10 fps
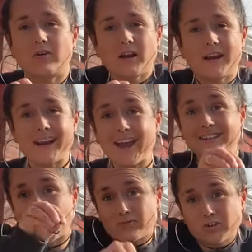and connect
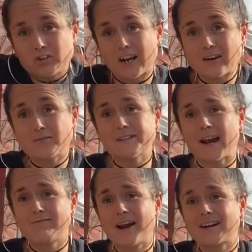our root chakra
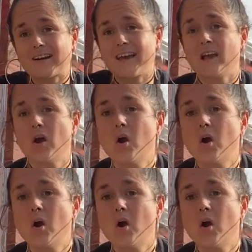directly